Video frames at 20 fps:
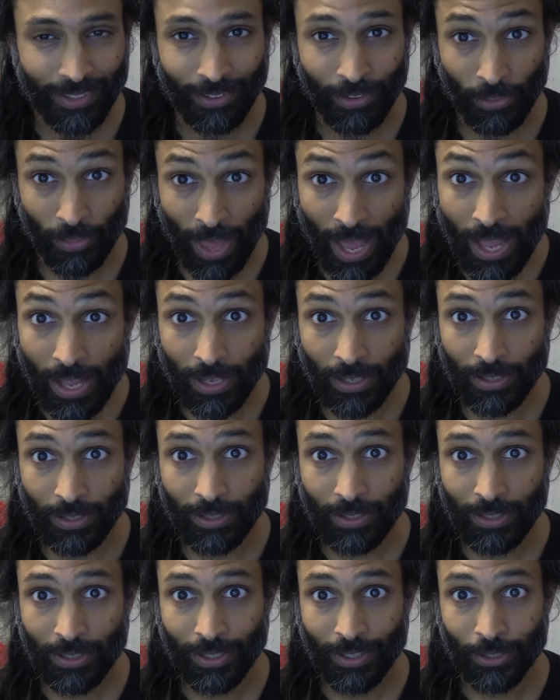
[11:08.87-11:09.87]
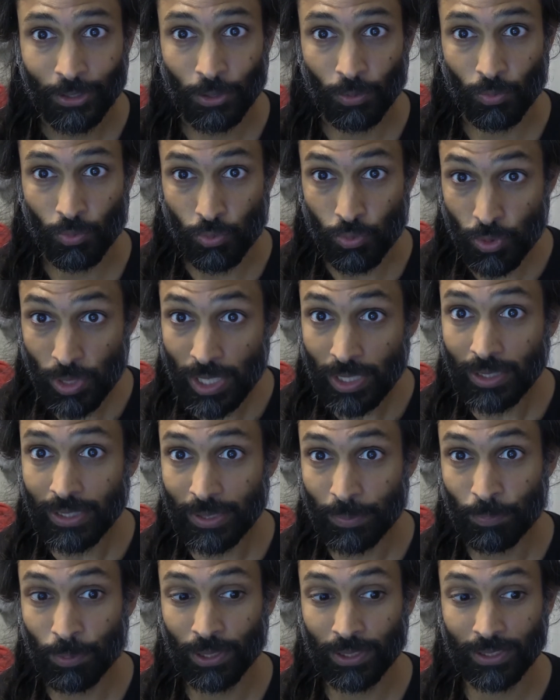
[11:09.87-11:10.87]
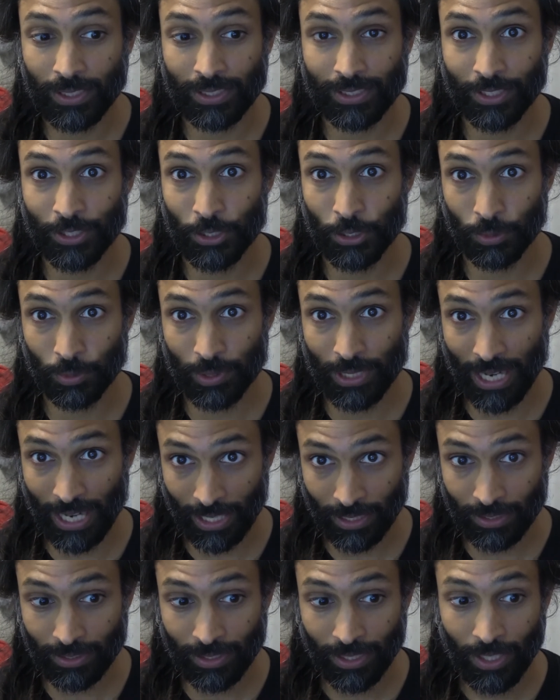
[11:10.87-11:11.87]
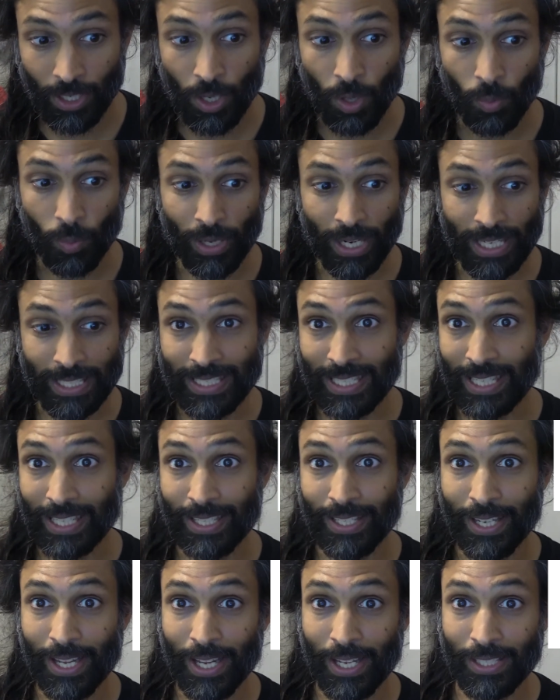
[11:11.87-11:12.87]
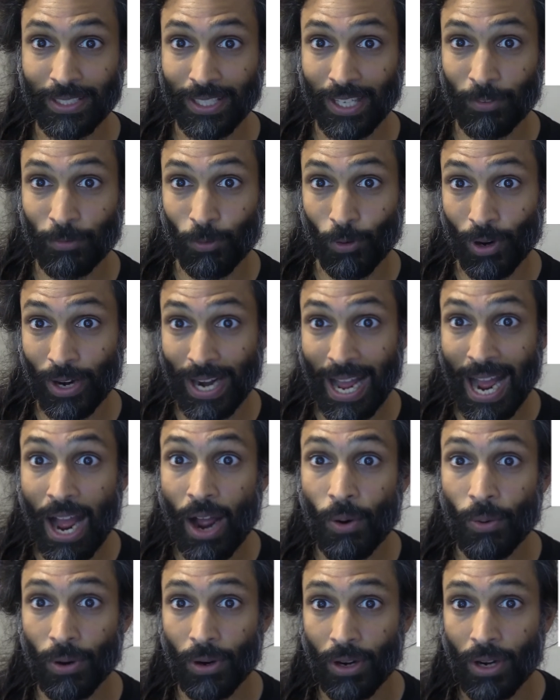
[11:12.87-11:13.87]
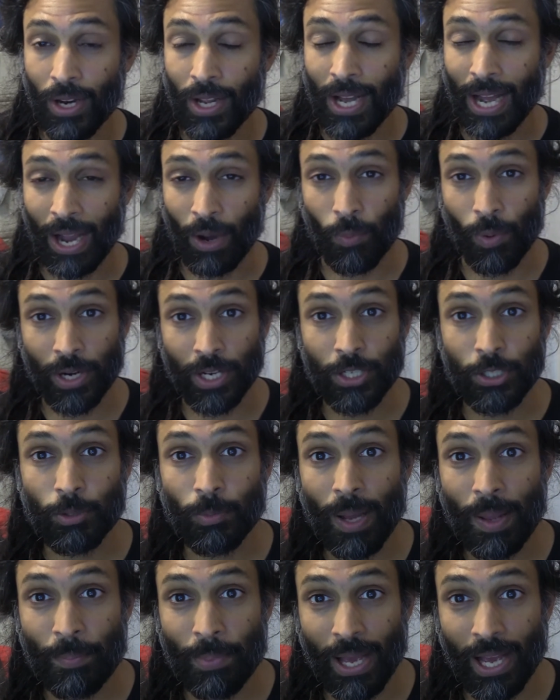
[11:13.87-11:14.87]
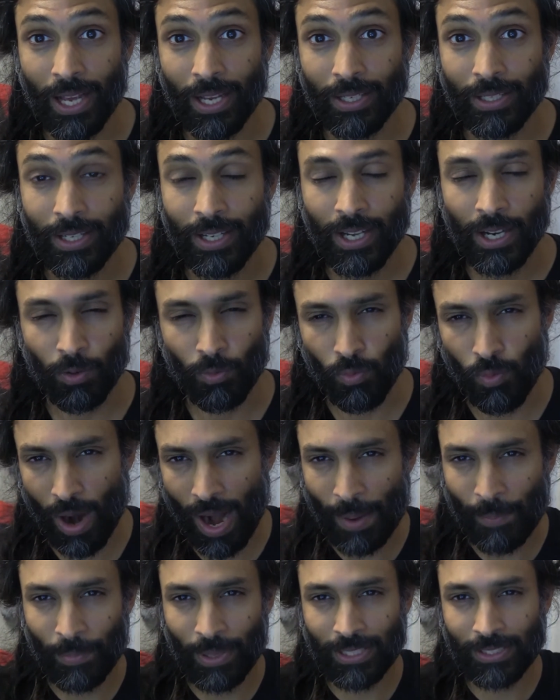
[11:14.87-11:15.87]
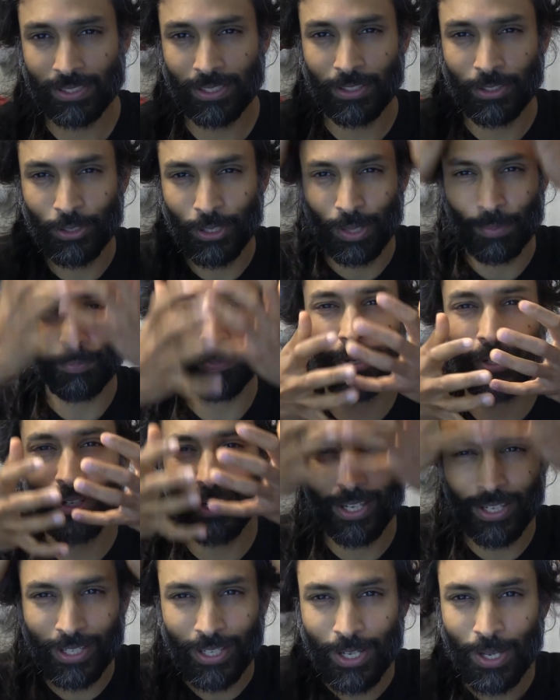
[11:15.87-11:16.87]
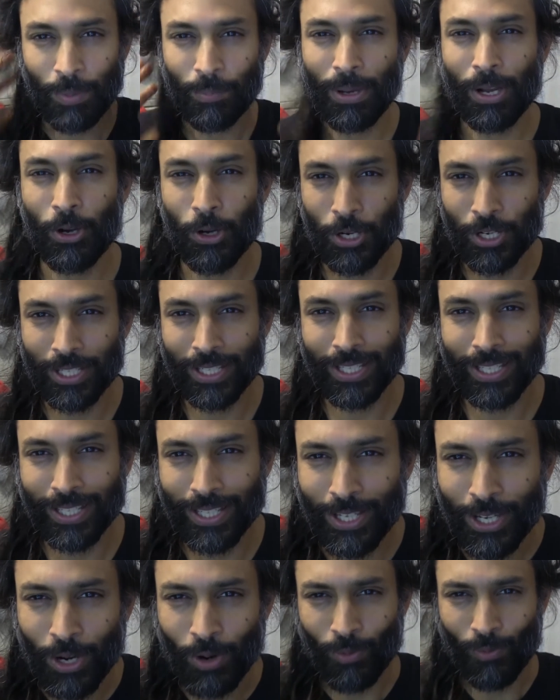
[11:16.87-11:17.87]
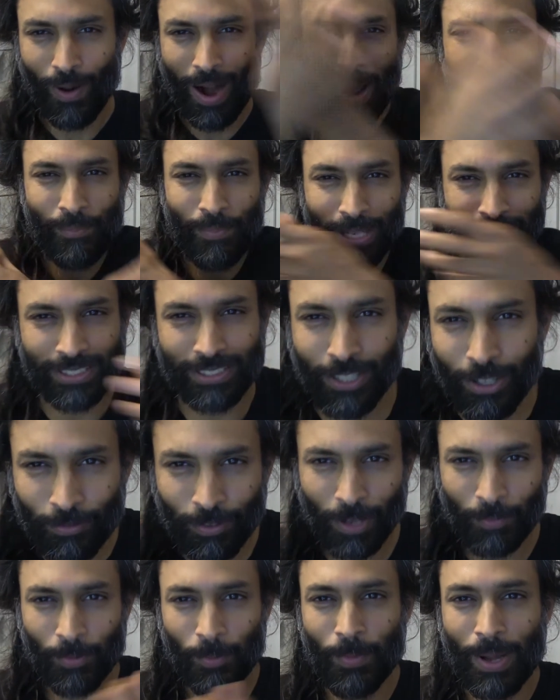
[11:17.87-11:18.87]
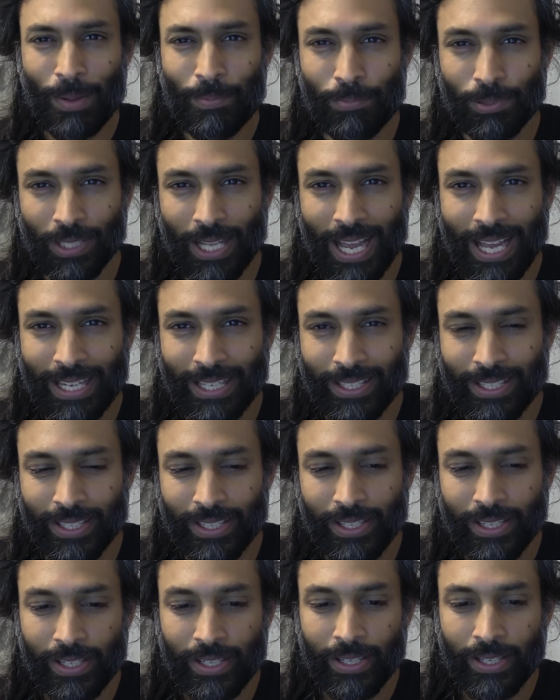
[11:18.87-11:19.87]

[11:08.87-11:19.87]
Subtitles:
Then, to really put this into test, what I did is for an hour, I went into my bed, wrapped myself, I put on my hoodie, wrapped myself up in my blanket